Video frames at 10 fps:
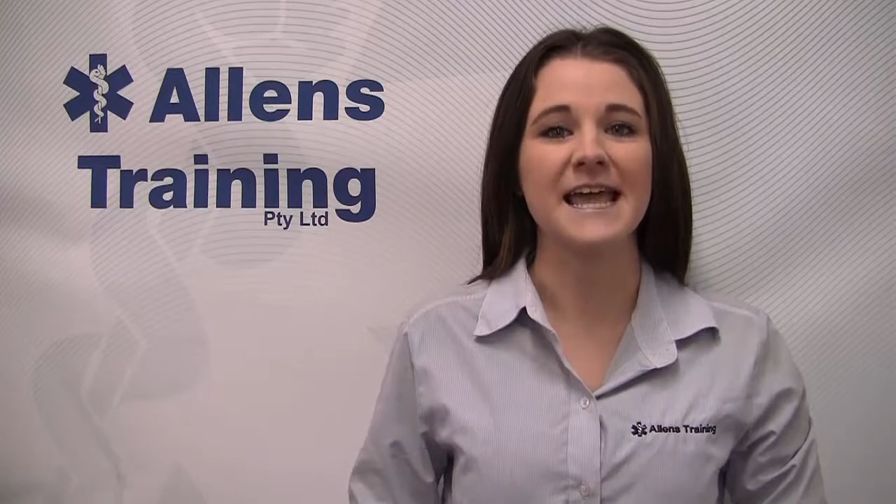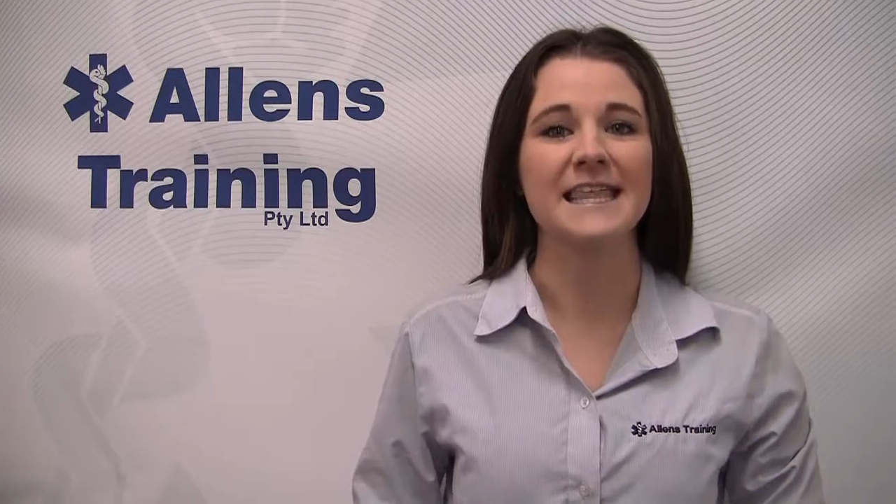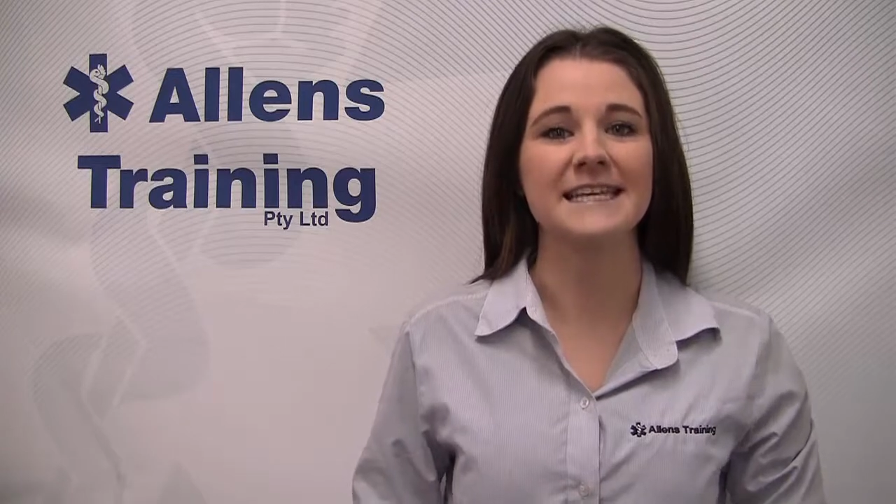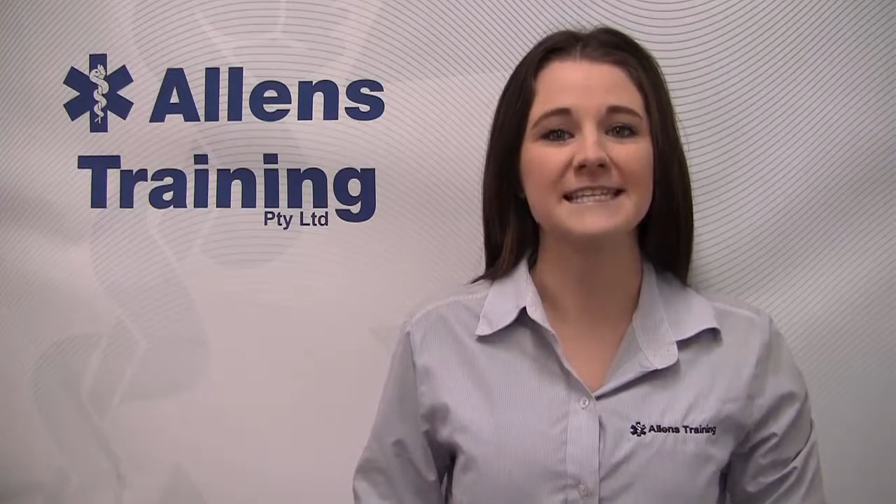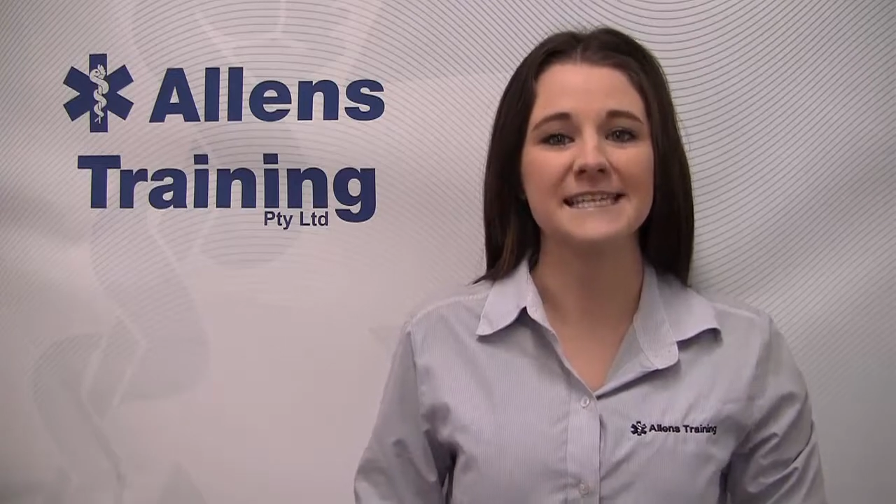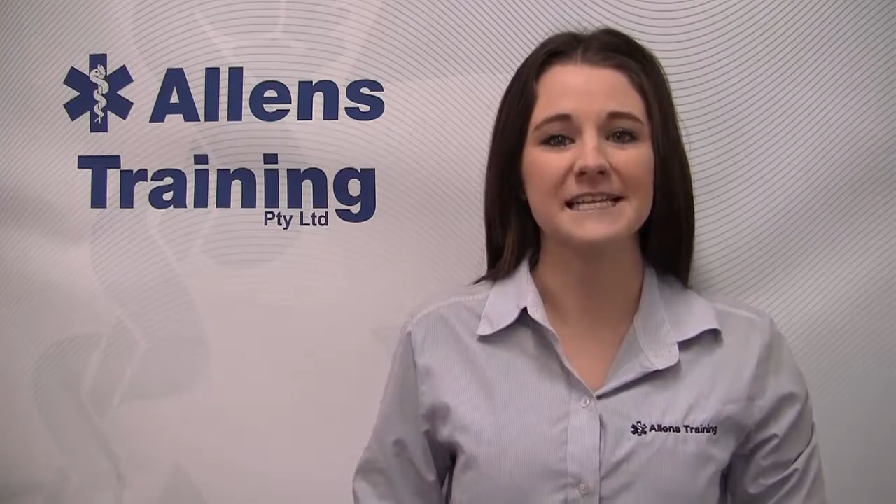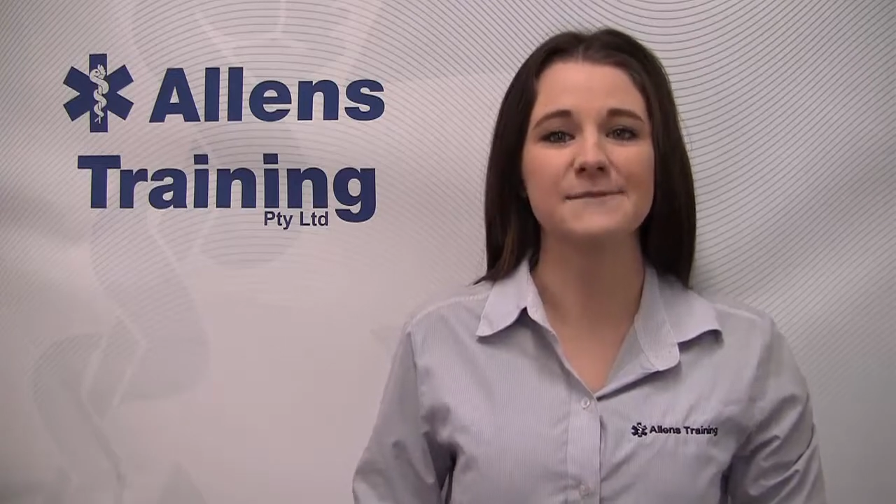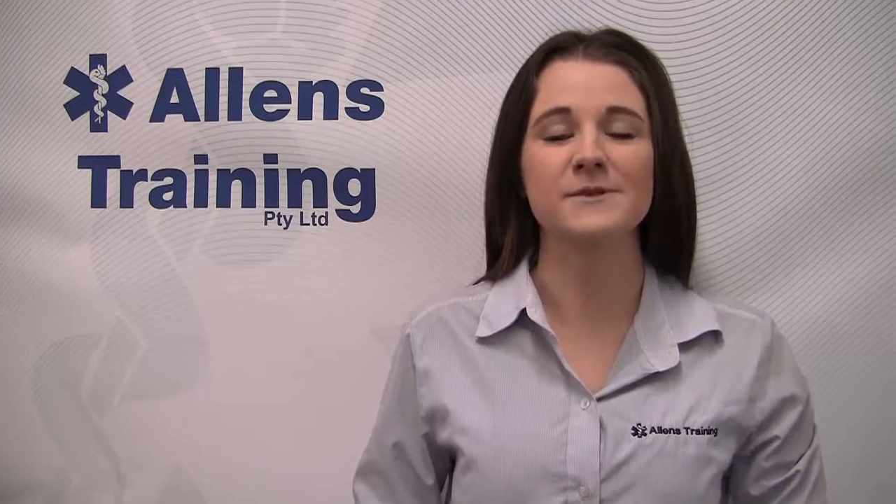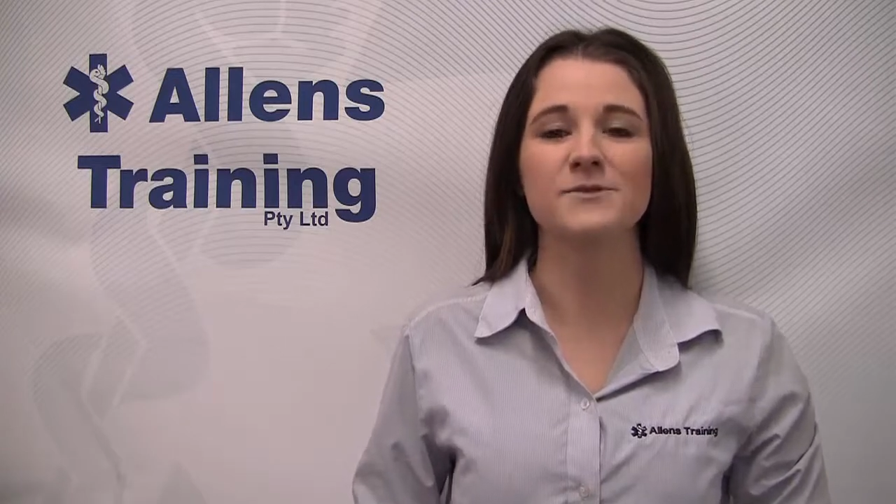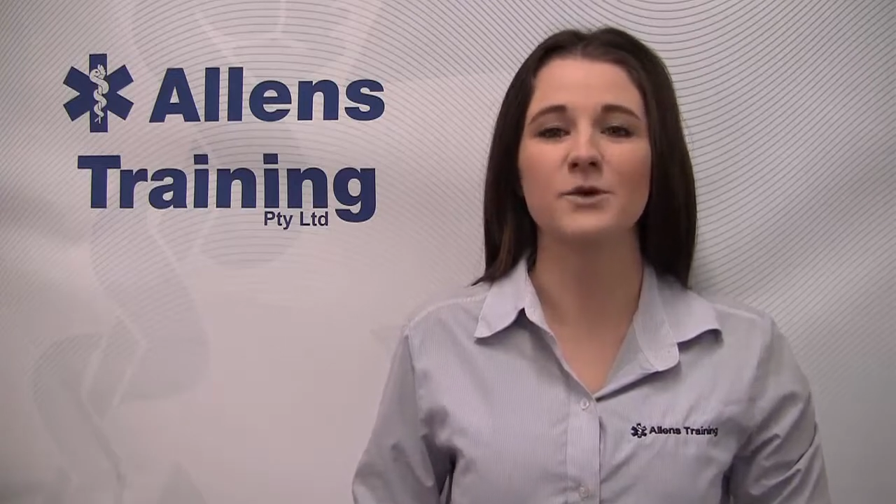the
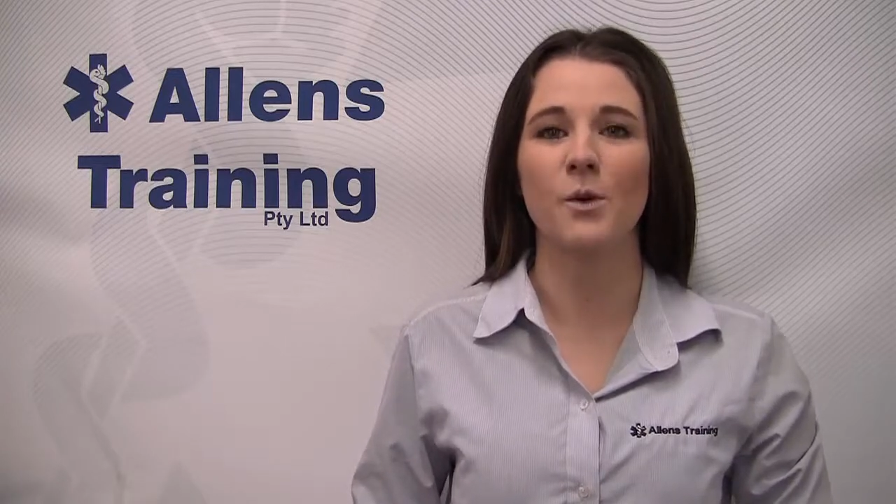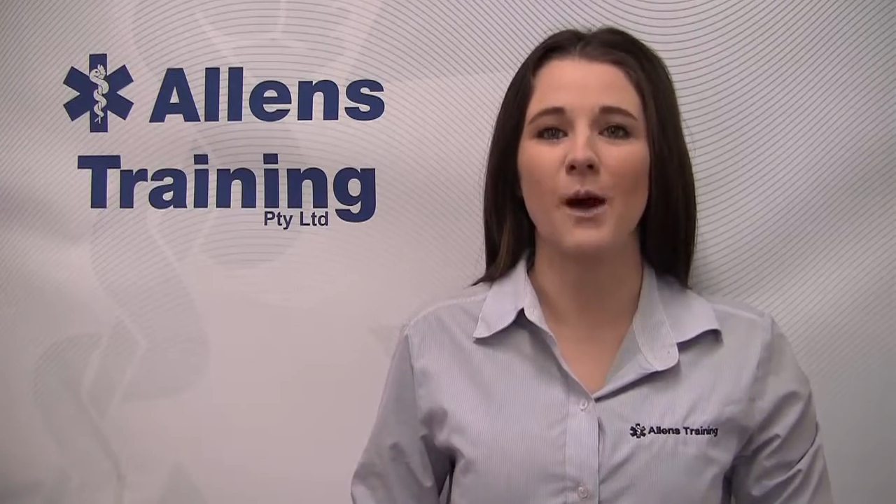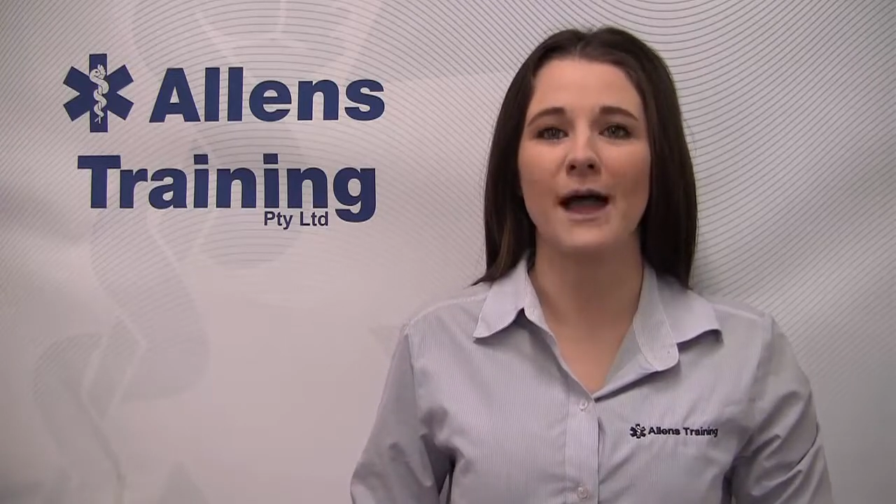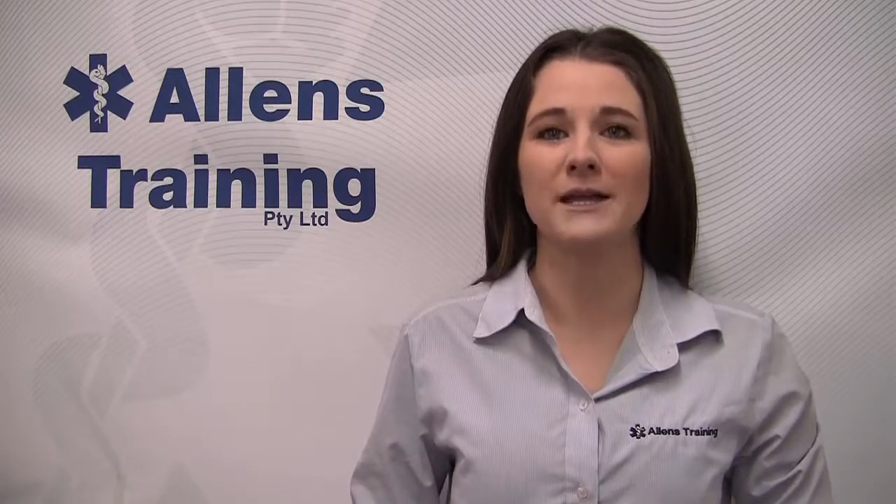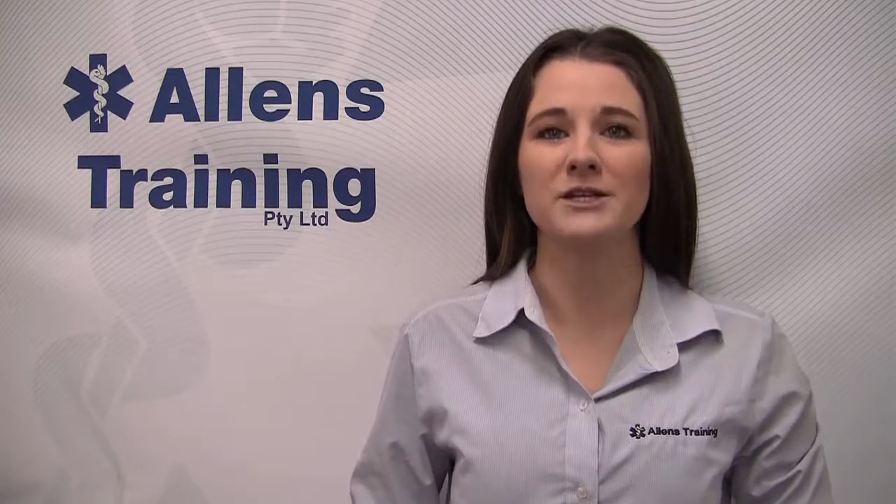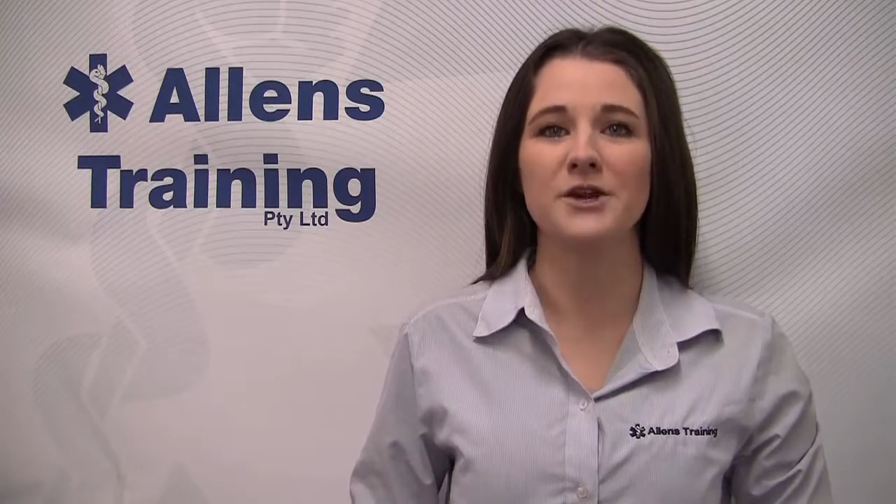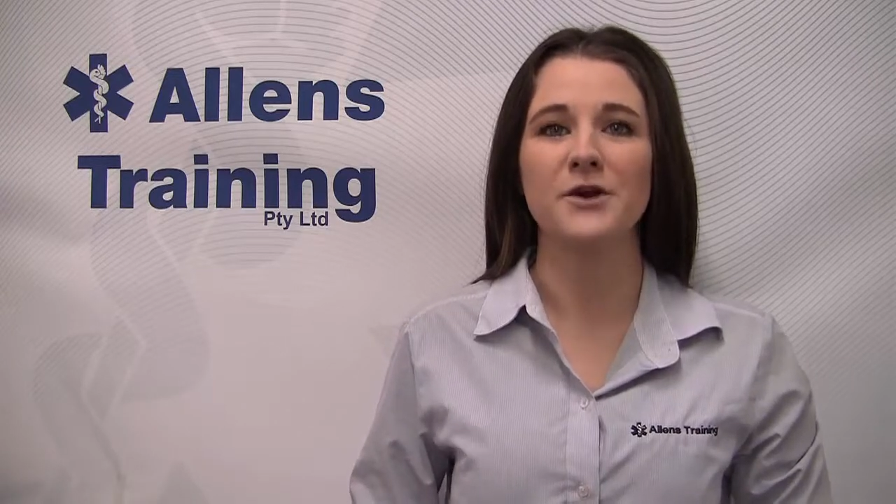assessments required